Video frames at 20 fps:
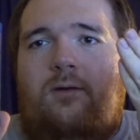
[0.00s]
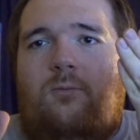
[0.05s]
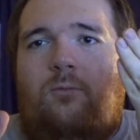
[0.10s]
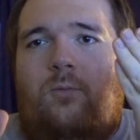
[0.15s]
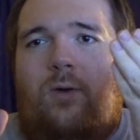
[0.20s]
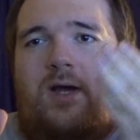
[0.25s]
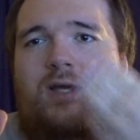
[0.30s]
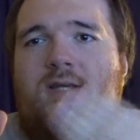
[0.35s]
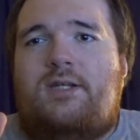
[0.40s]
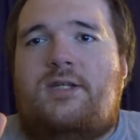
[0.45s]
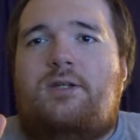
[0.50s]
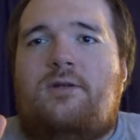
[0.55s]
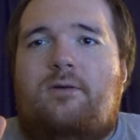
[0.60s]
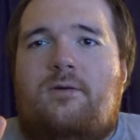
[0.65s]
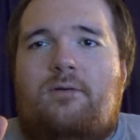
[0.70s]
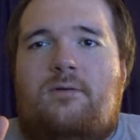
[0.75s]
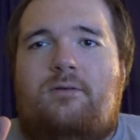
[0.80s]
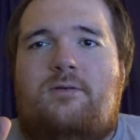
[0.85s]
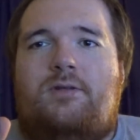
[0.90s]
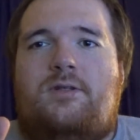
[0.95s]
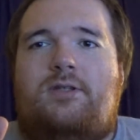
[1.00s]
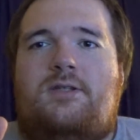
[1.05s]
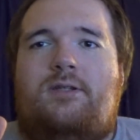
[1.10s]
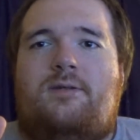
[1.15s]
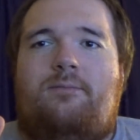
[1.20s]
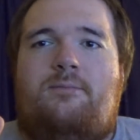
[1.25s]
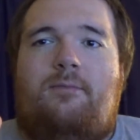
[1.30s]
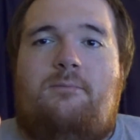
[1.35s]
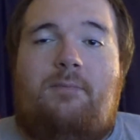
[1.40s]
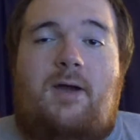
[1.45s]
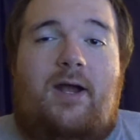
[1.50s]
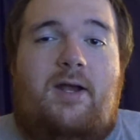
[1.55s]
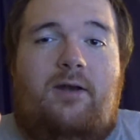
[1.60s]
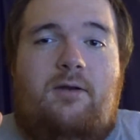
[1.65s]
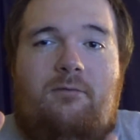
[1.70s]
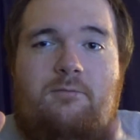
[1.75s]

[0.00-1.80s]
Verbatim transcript: westerns, my